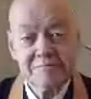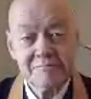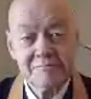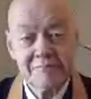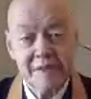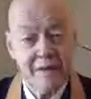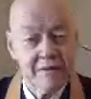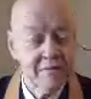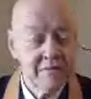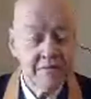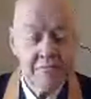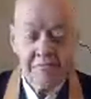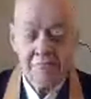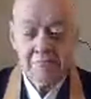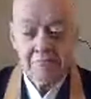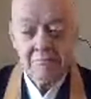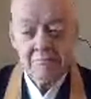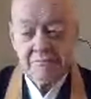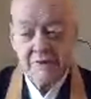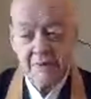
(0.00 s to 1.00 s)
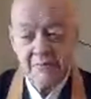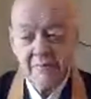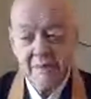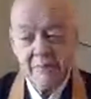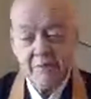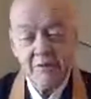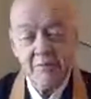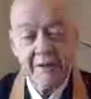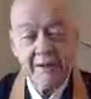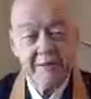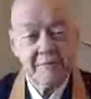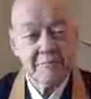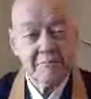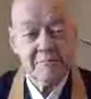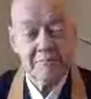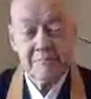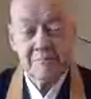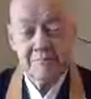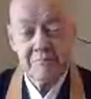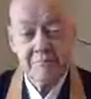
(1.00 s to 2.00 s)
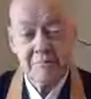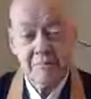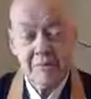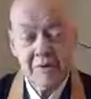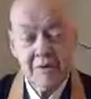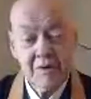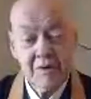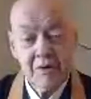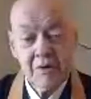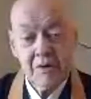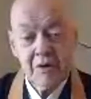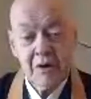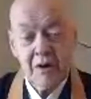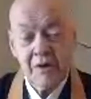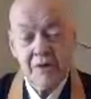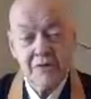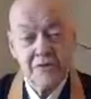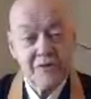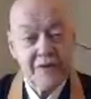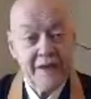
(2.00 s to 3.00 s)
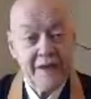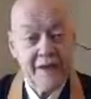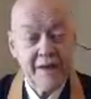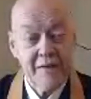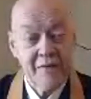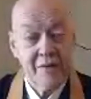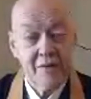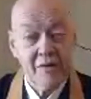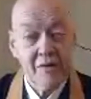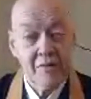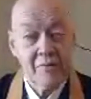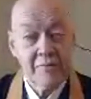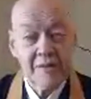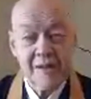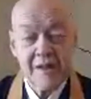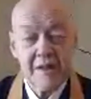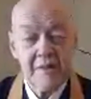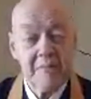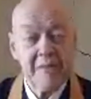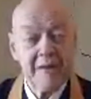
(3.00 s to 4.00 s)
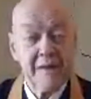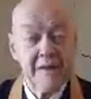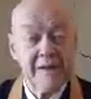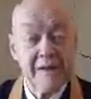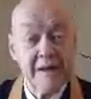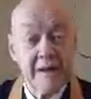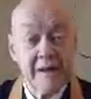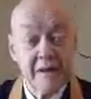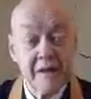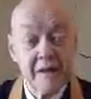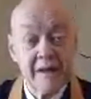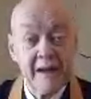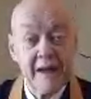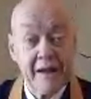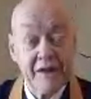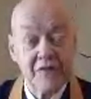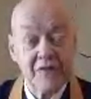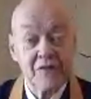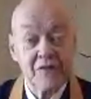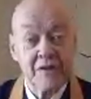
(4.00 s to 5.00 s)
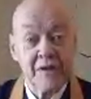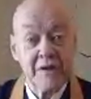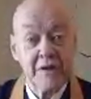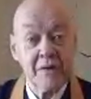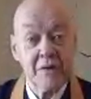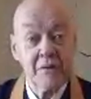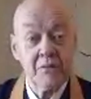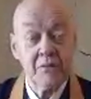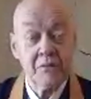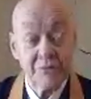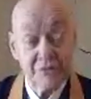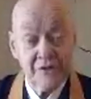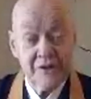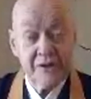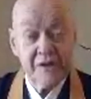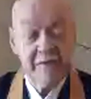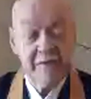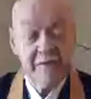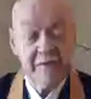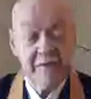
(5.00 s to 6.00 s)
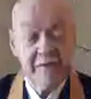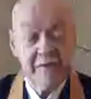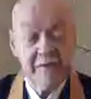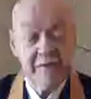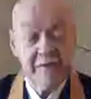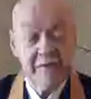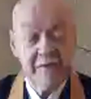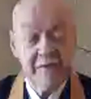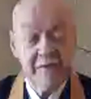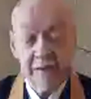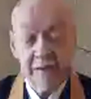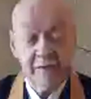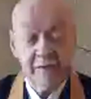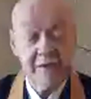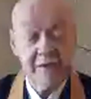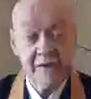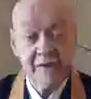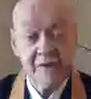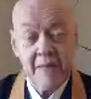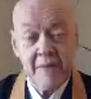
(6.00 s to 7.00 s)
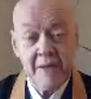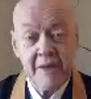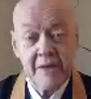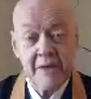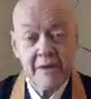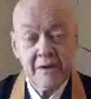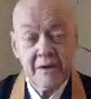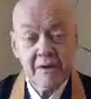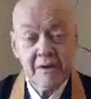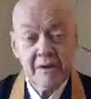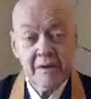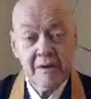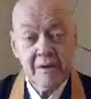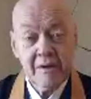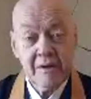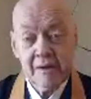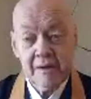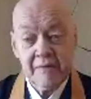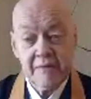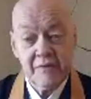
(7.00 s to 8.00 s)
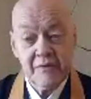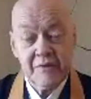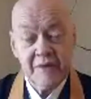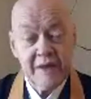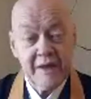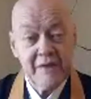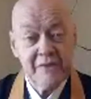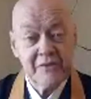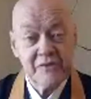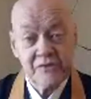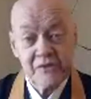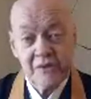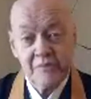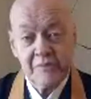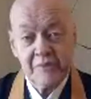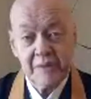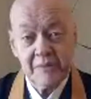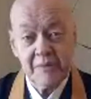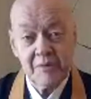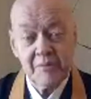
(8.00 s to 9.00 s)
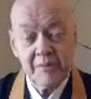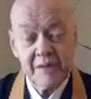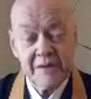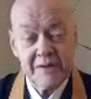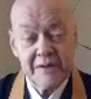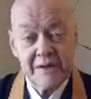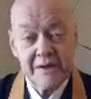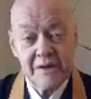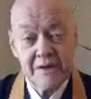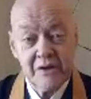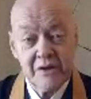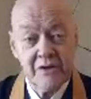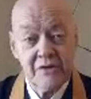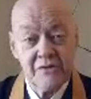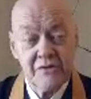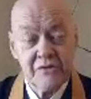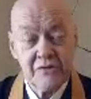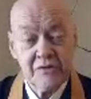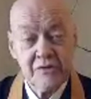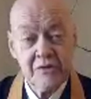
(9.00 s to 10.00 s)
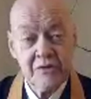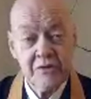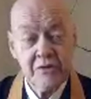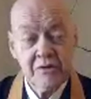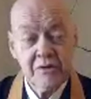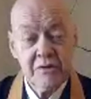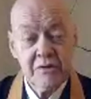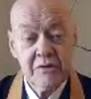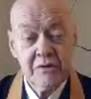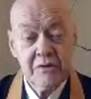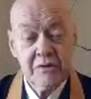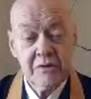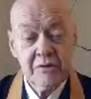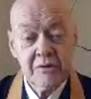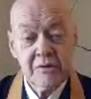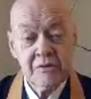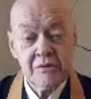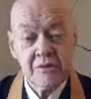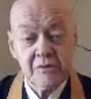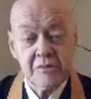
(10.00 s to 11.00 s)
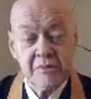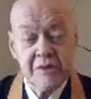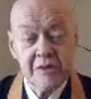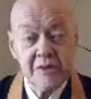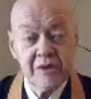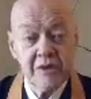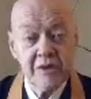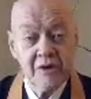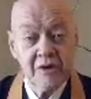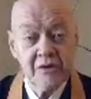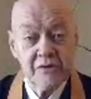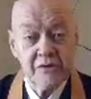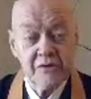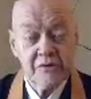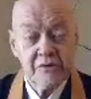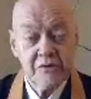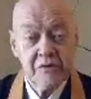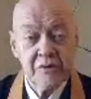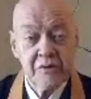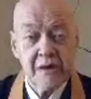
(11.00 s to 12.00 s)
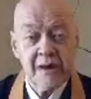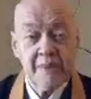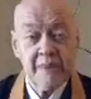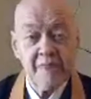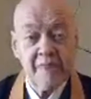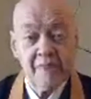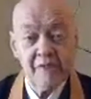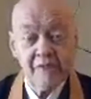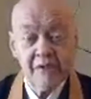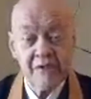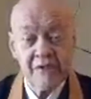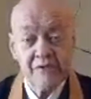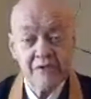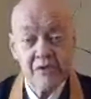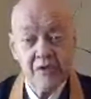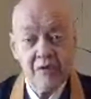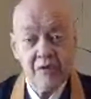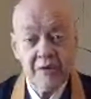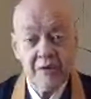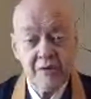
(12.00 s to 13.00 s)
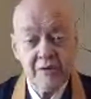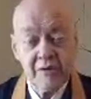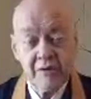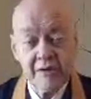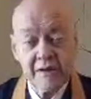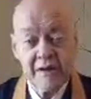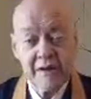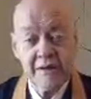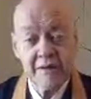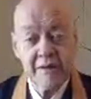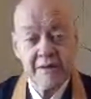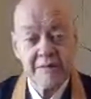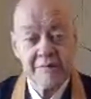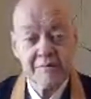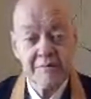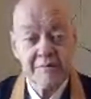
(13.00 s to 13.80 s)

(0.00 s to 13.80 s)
And some people might understand or begin to meditate and actually receive everything as they're meant in a few days. And some people might take years. It took me years. I'm very slow at learning anything,